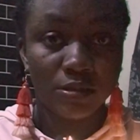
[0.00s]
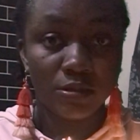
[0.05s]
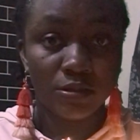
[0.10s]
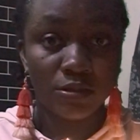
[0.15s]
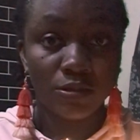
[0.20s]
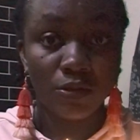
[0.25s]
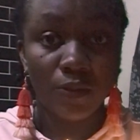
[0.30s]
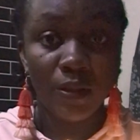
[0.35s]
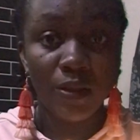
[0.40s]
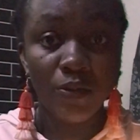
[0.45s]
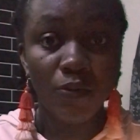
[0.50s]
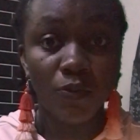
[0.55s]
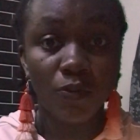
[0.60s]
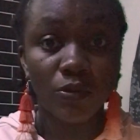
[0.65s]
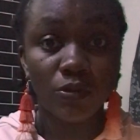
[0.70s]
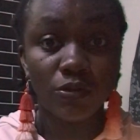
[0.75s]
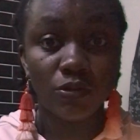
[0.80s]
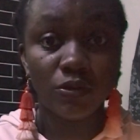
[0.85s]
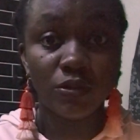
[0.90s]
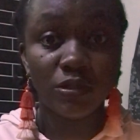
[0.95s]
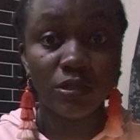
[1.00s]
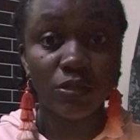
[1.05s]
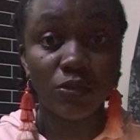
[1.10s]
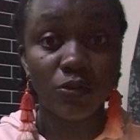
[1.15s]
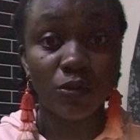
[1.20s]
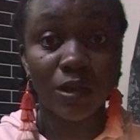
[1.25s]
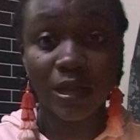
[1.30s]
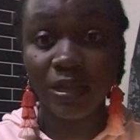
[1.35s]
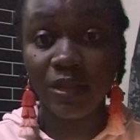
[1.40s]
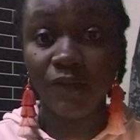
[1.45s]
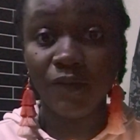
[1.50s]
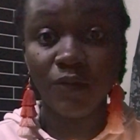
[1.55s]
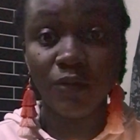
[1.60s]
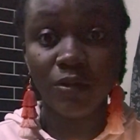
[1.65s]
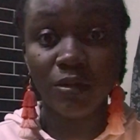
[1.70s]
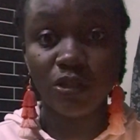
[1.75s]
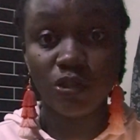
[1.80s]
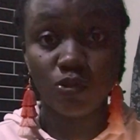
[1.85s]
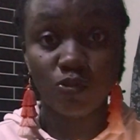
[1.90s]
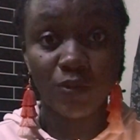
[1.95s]
So when you want to use it, you can
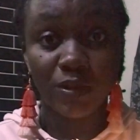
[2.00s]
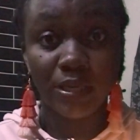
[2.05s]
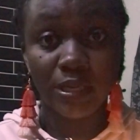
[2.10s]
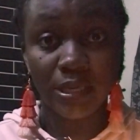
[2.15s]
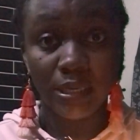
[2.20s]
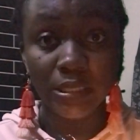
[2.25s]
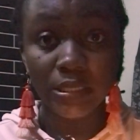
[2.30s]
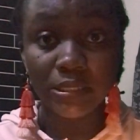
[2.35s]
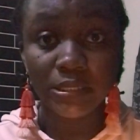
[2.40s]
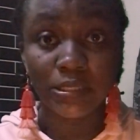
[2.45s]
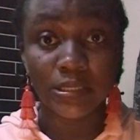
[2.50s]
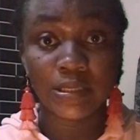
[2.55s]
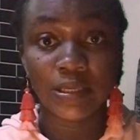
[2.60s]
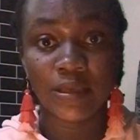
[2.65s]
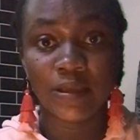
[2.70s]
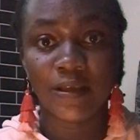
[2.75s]
even tweak it.